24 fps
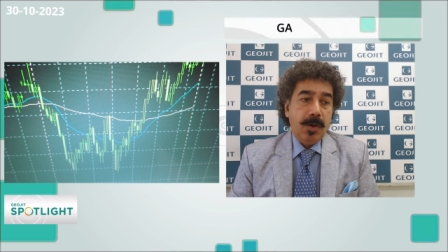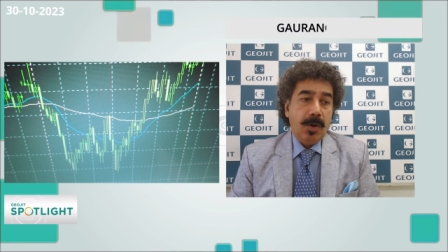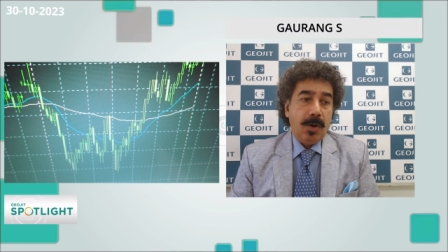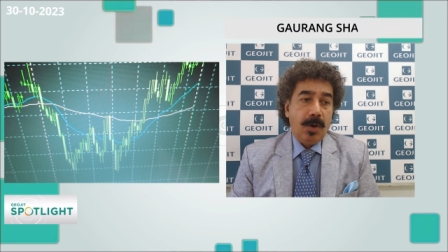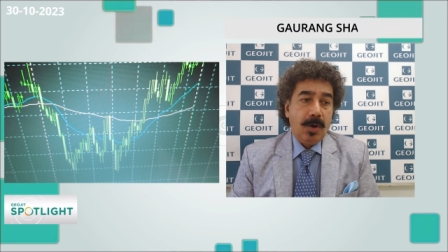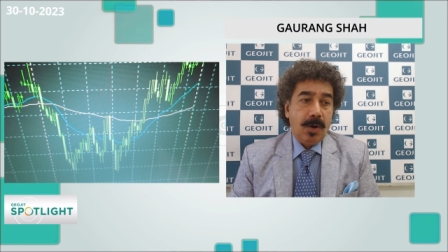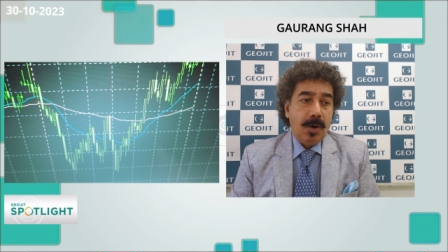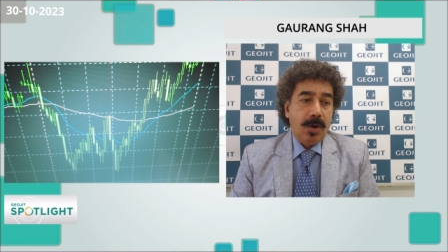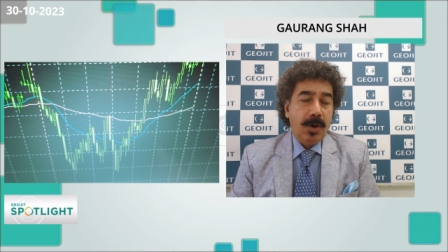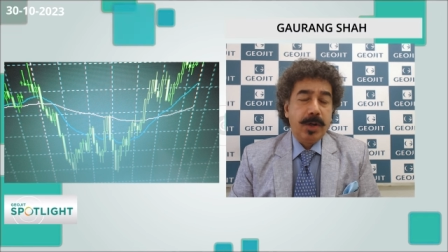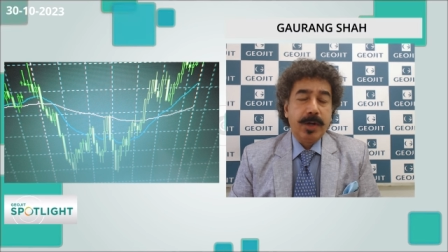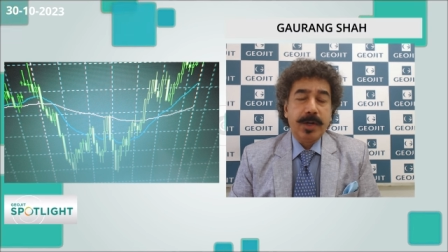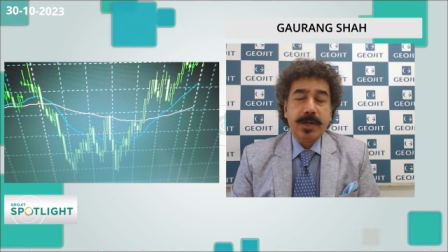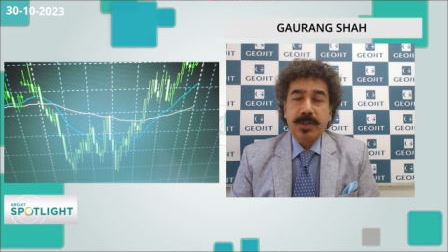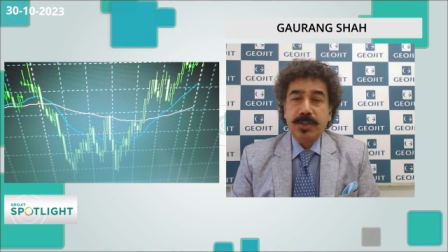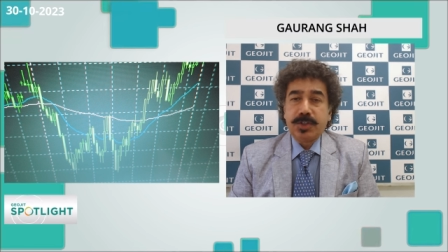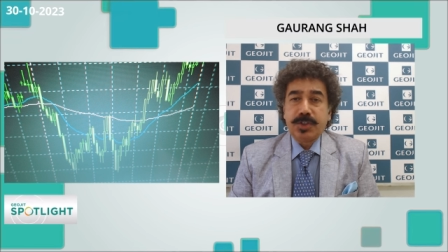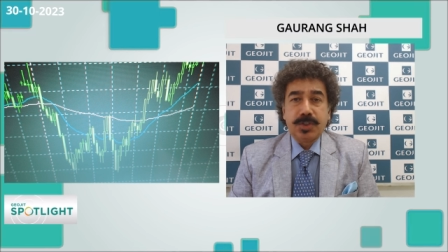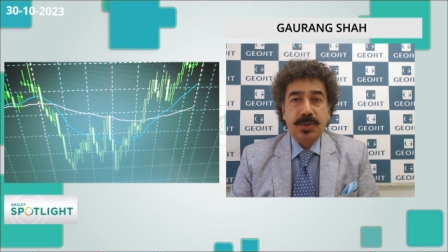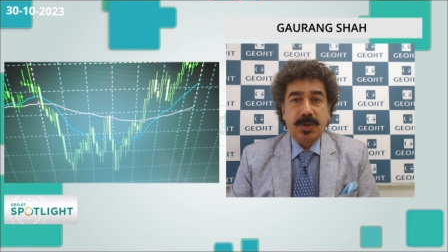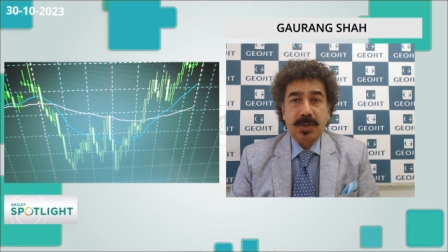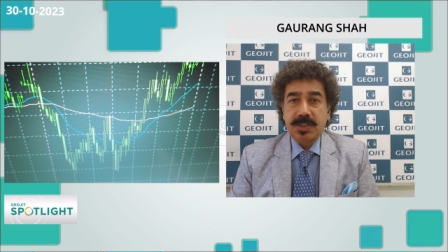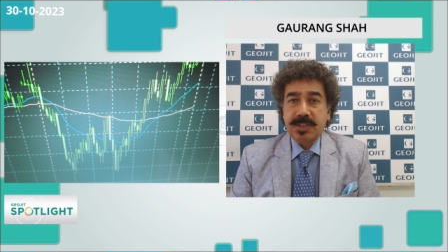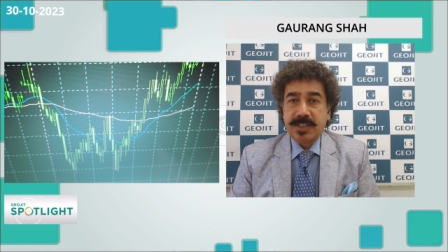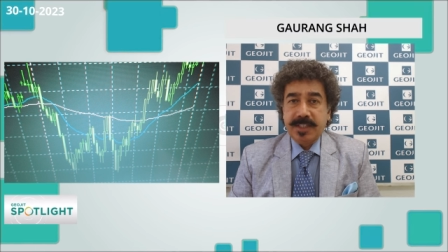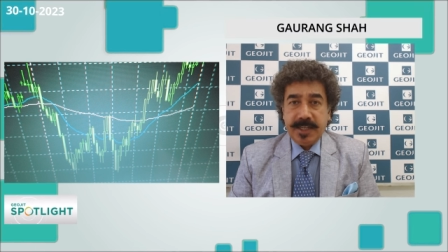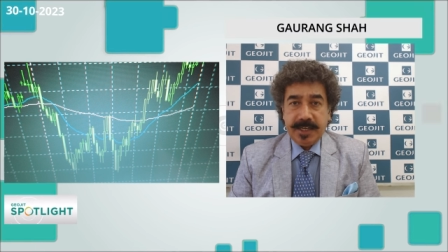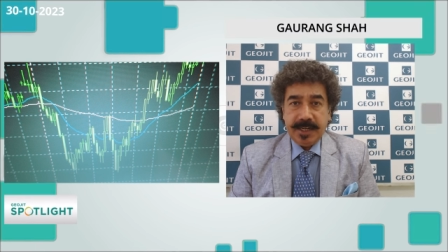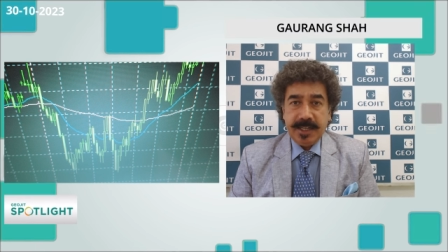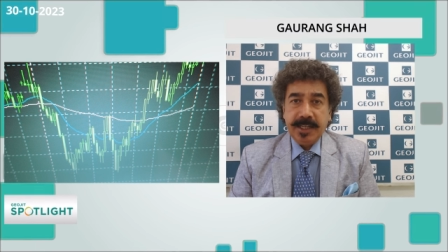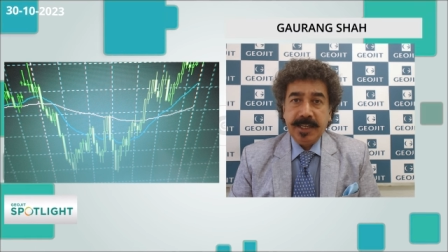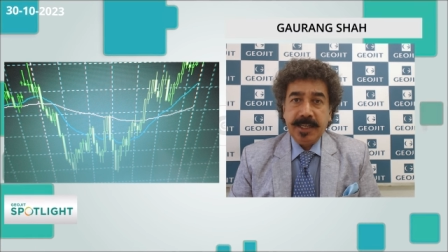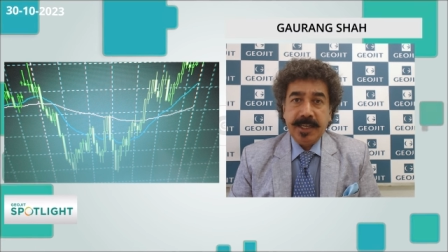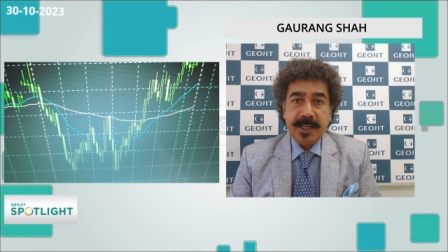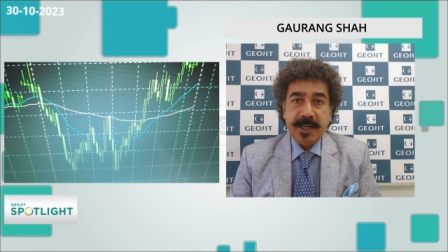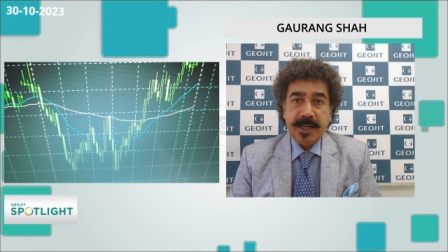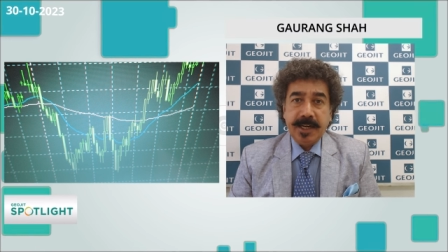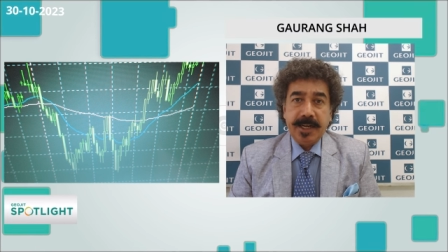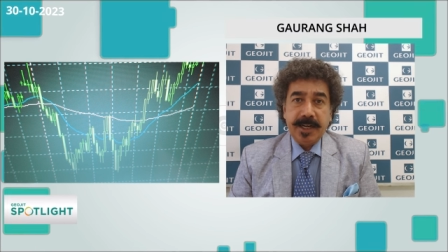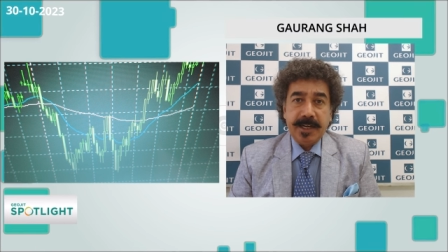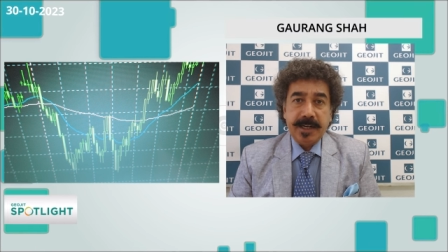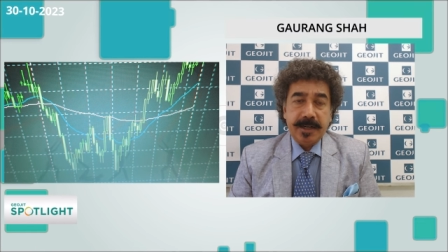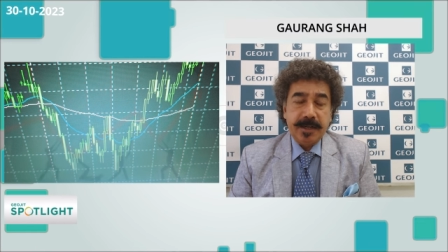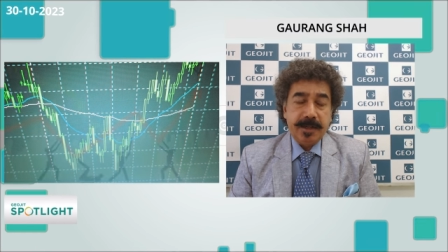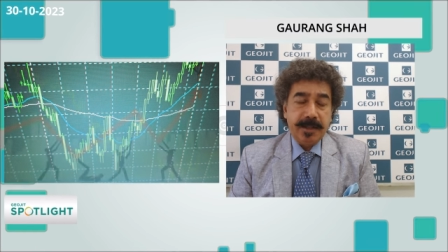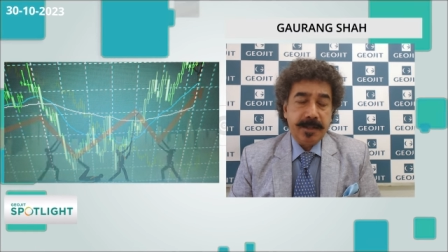or shorts getting created.